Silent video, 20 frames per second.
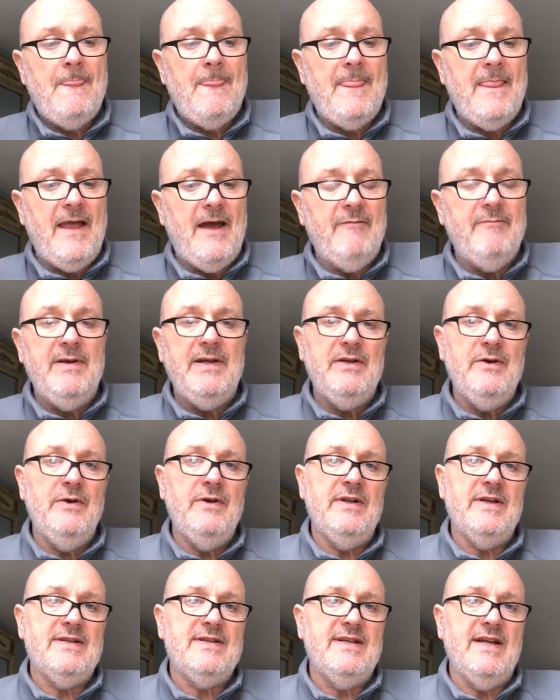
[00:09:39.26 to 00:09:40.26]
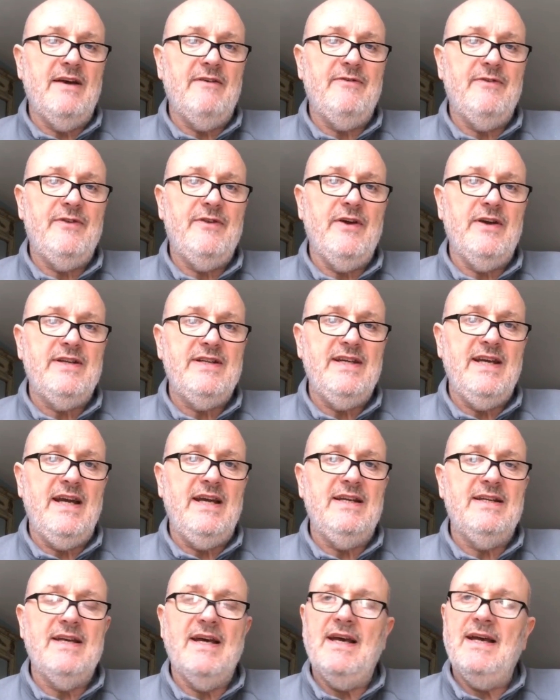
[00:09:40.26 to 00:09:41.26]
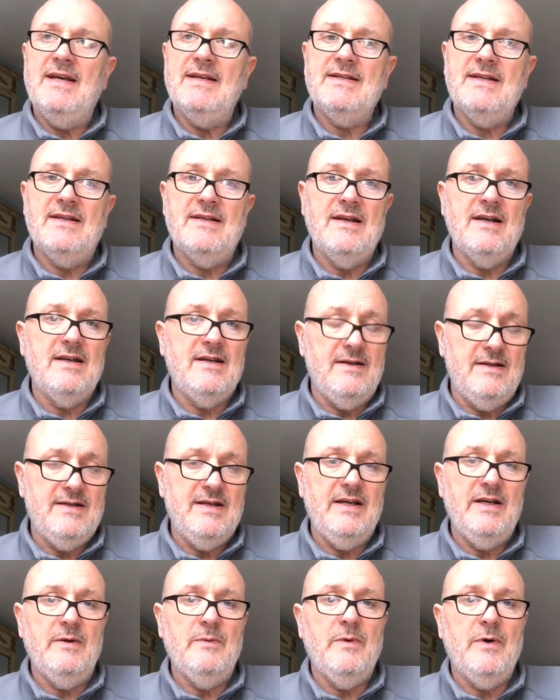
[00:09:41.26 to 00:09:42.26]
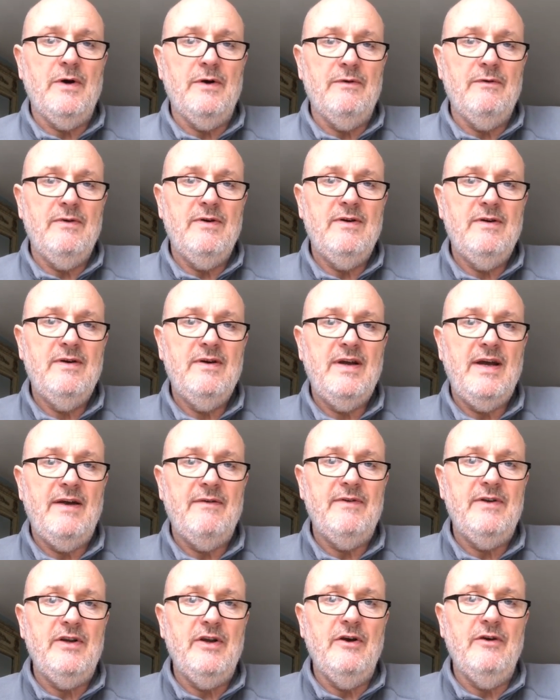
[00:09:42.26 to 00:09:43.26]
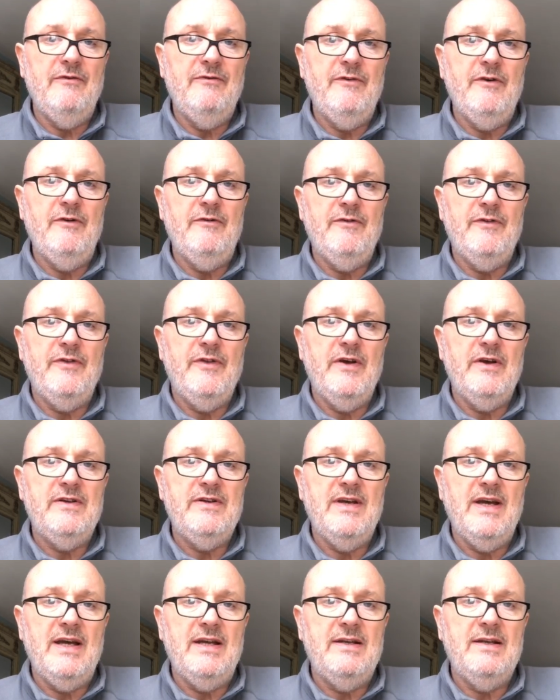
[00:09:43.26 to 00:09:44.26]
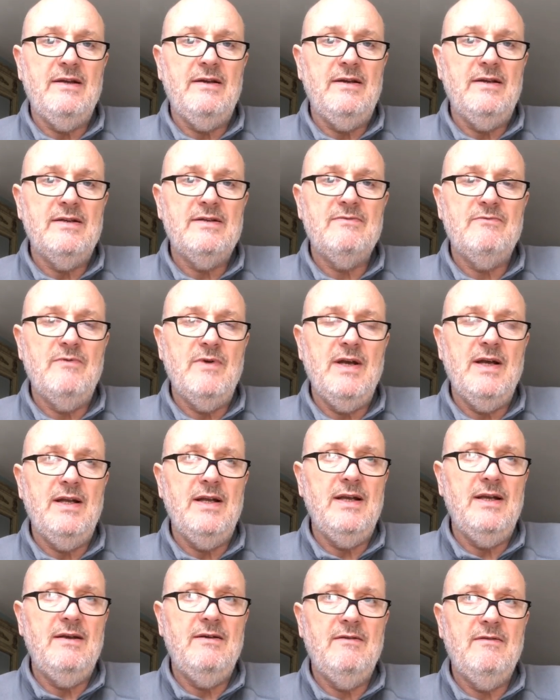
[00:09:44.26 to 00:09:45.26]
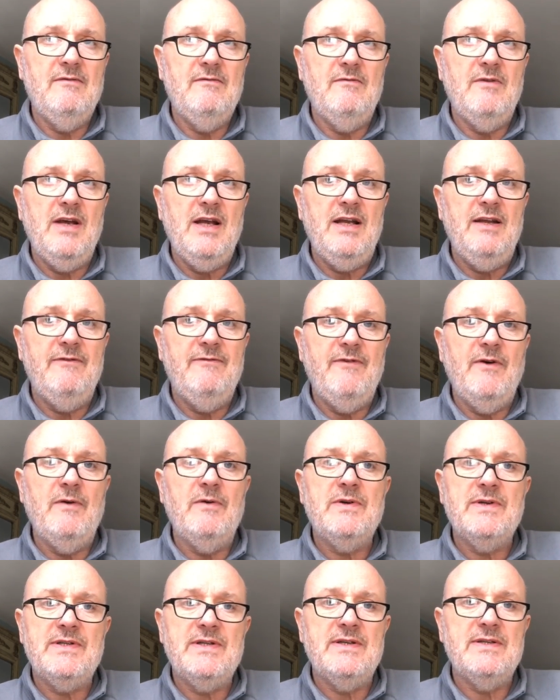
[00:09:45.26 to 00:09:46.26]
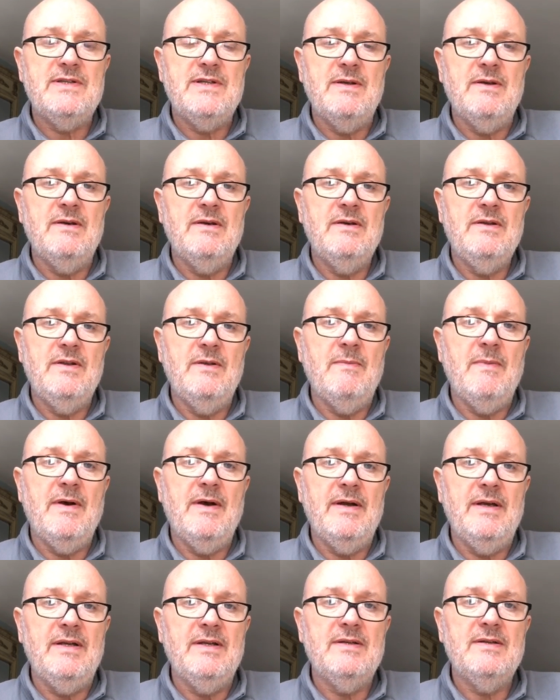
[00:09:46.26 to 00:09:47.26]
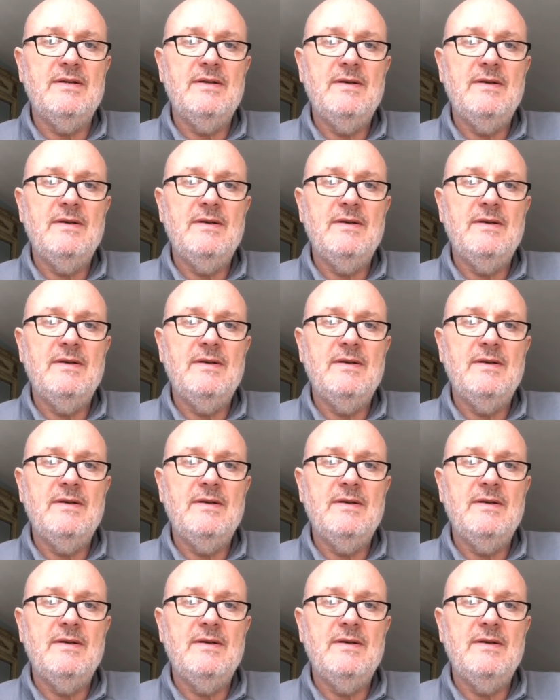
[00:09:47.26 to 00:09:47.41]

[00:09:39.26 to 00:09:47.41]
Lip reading: I've been doing this now for 38 days, and I tell you what, having no food for 38 days really, really focuses the mind.